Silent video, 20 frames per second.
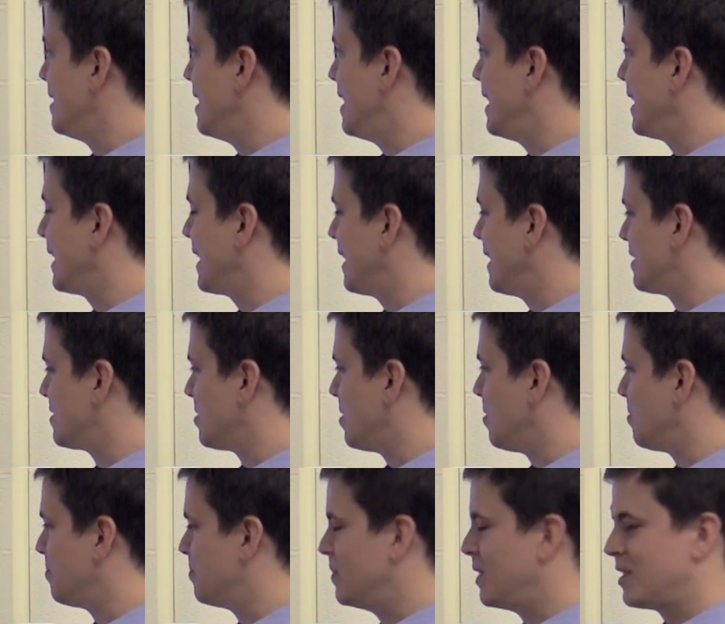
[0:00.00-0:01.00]
And again, it's
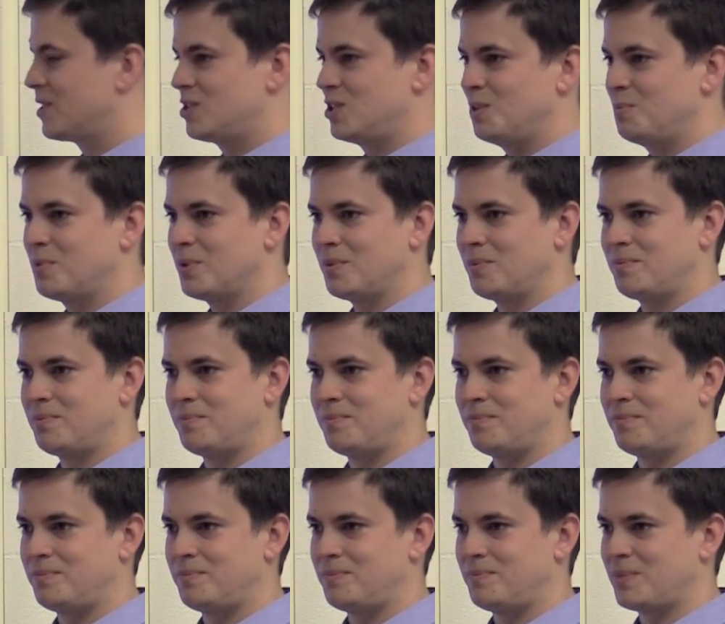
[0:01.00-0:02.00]
all like super
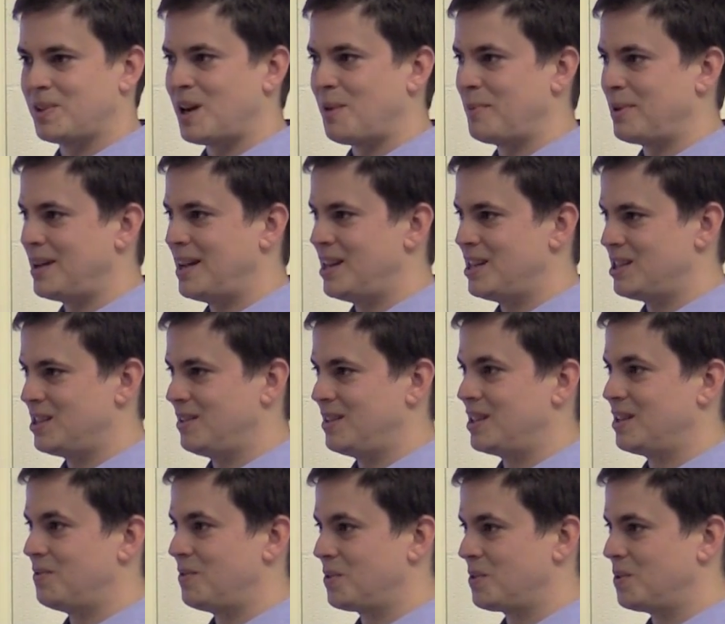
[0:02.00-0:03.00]

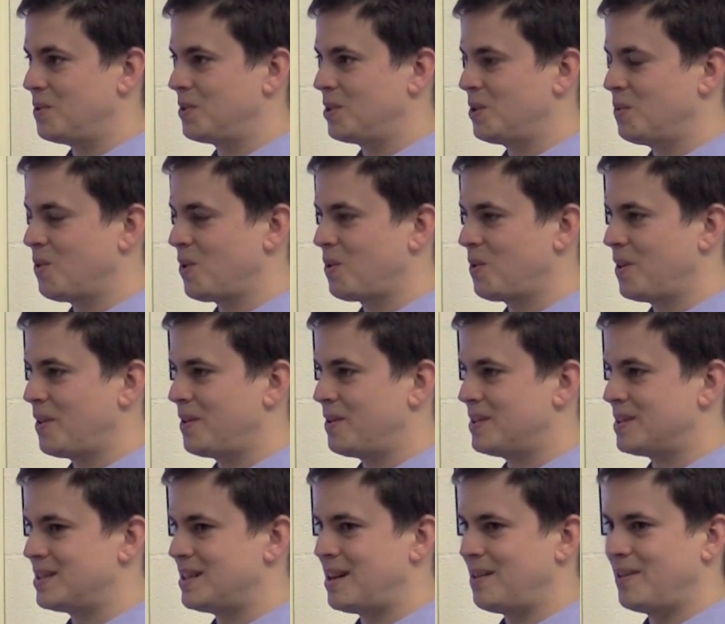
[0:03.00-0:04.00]
computationally difficult to work with.
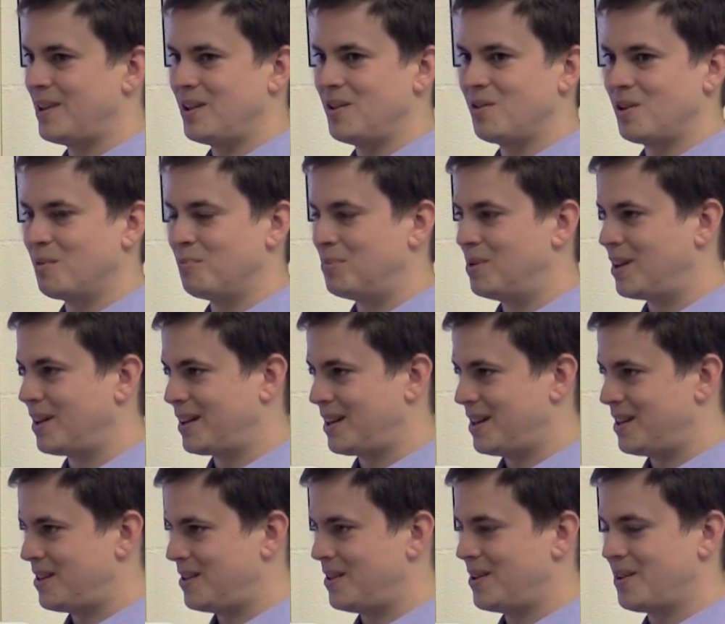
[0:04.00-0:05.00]
It's not like you can plug it
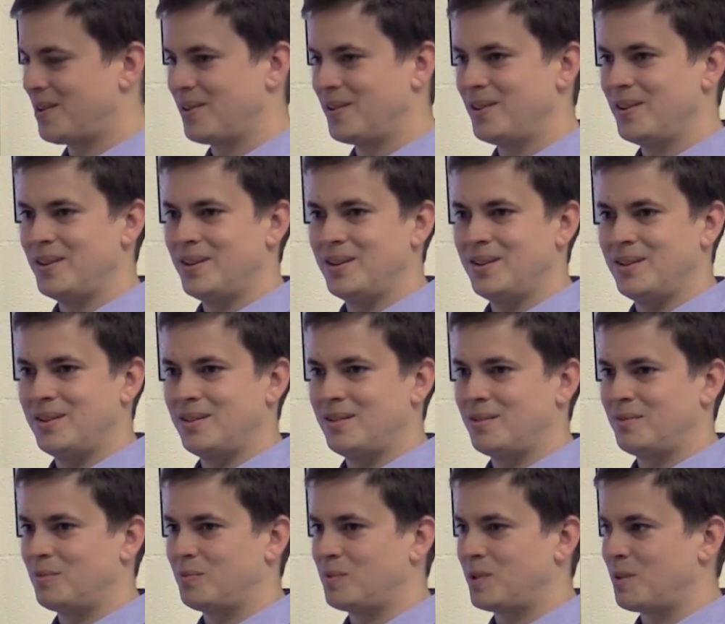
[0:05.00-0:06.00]
into your
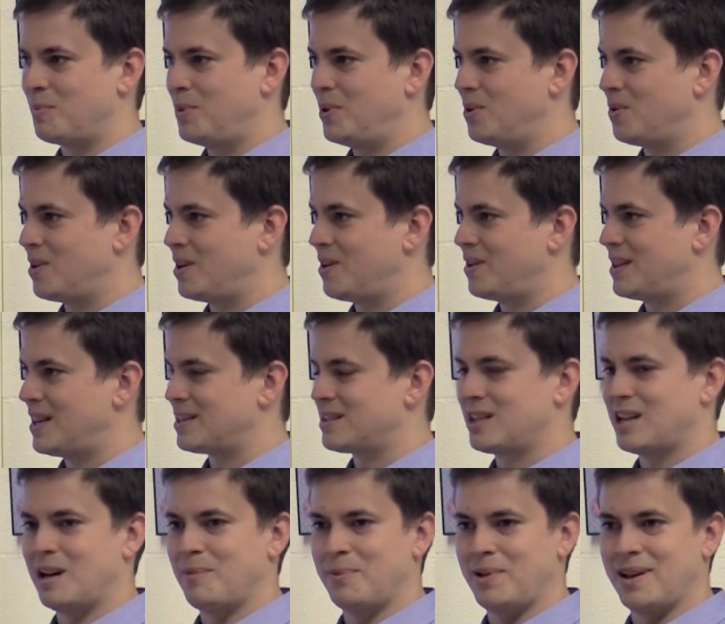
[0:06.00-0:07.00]
computer on your
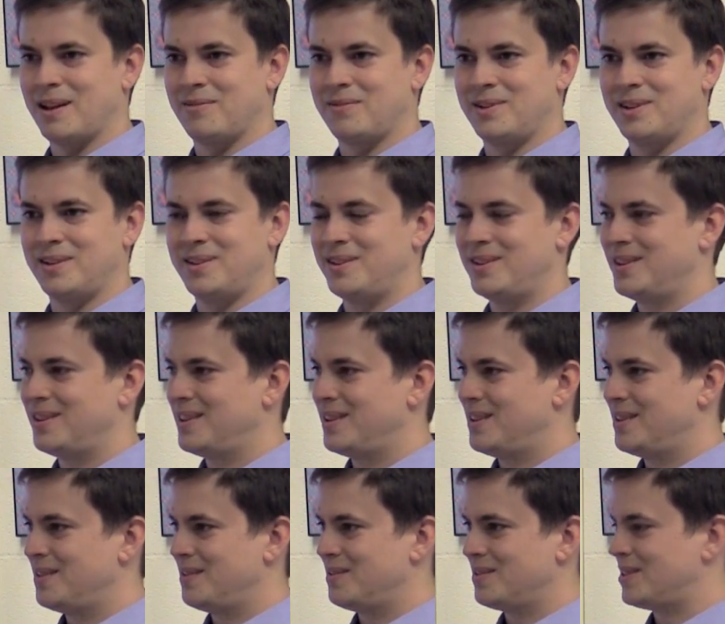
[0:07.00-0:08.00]
desktop. You have to
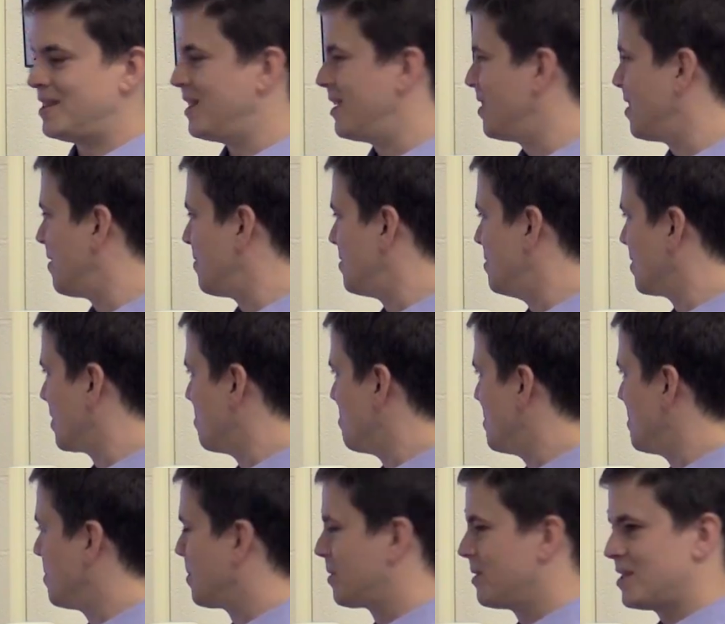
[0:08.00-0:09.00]
send it off to a
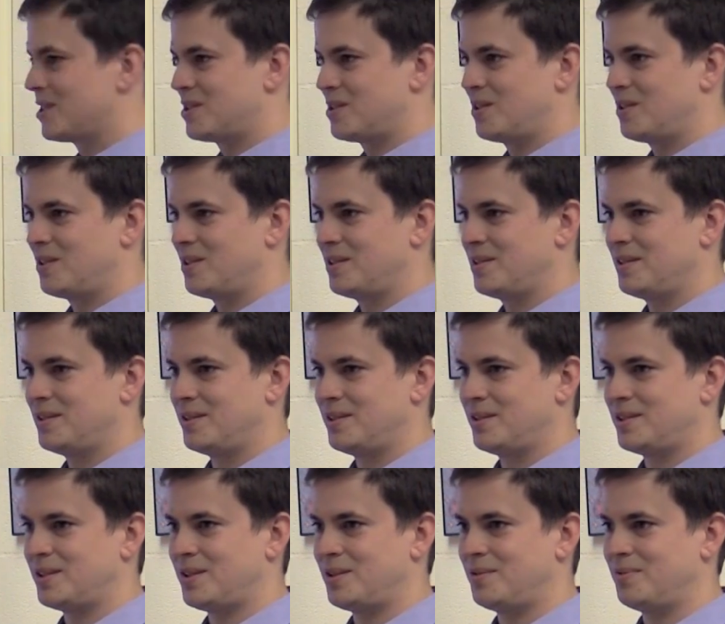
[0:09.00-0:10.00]
computer cluster.
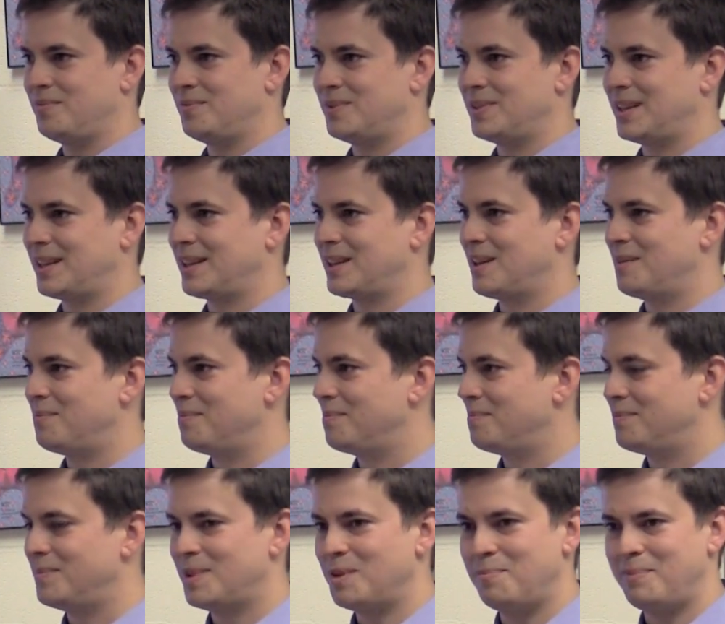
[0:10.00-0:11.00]
So it's like that
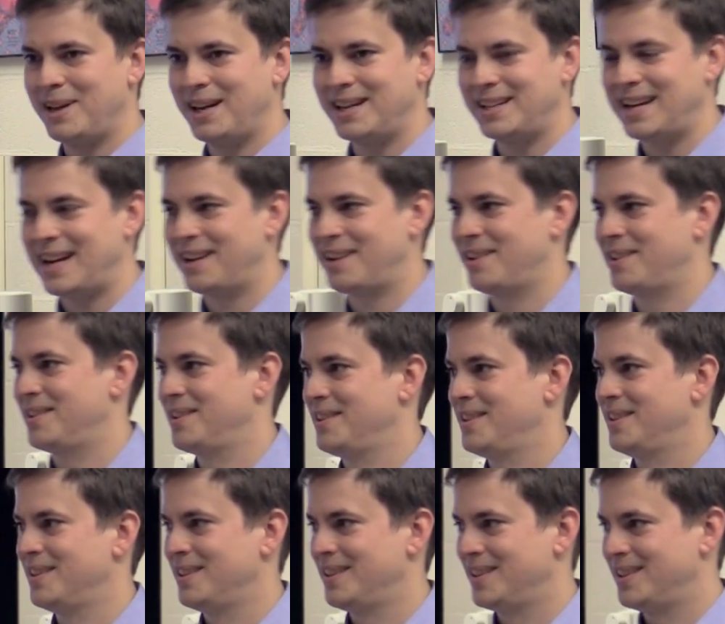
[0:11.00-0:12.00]
the big data
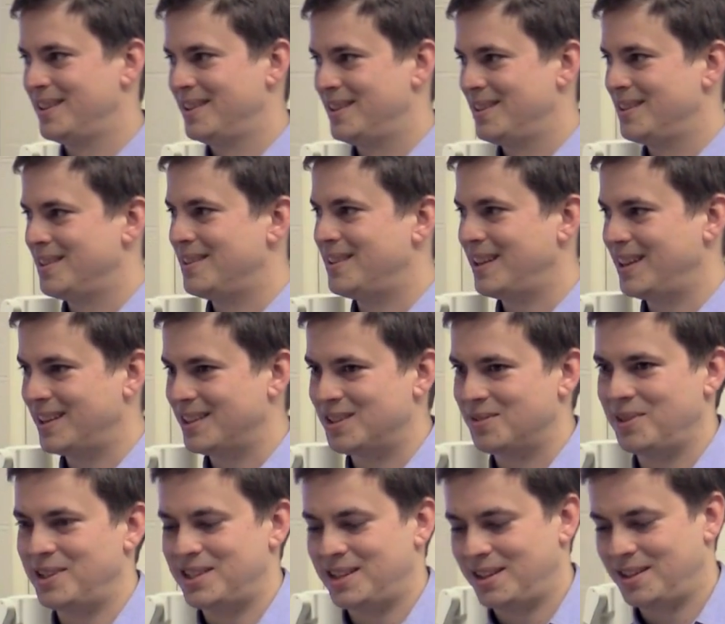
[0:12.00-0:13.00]
thing
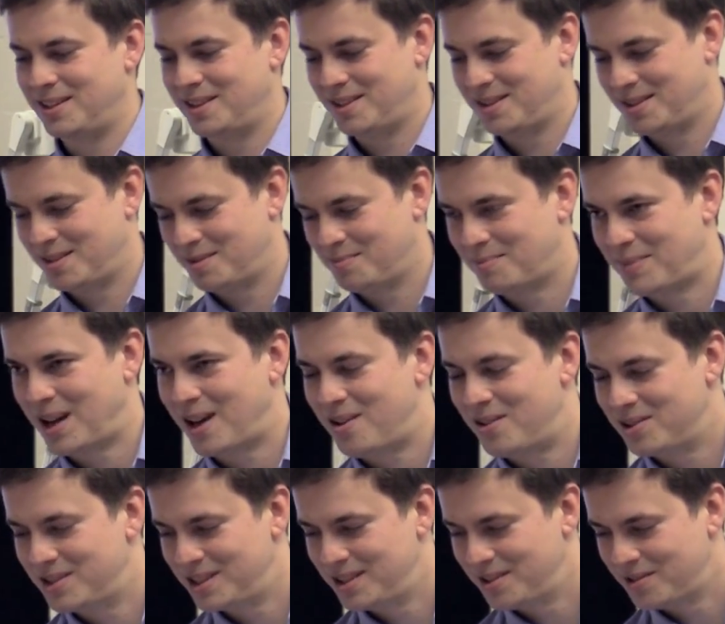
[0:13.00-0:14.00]
is reaching
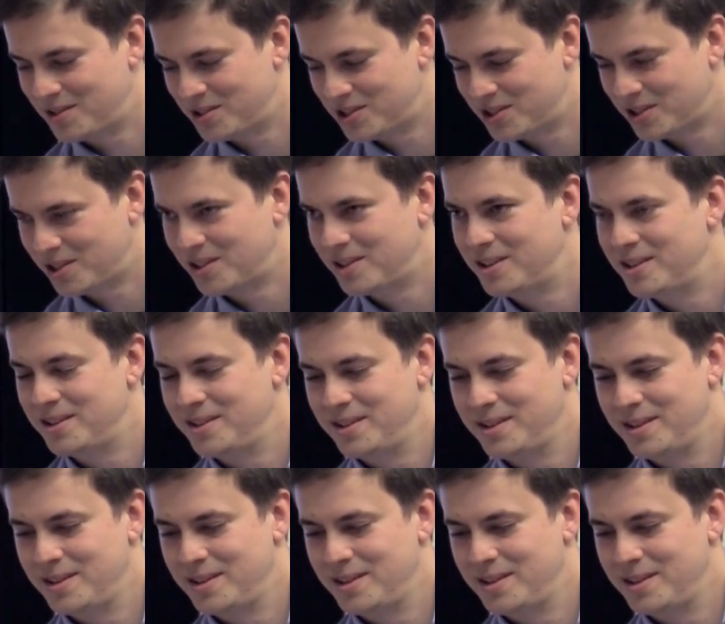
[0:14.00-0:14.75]
biology for sure.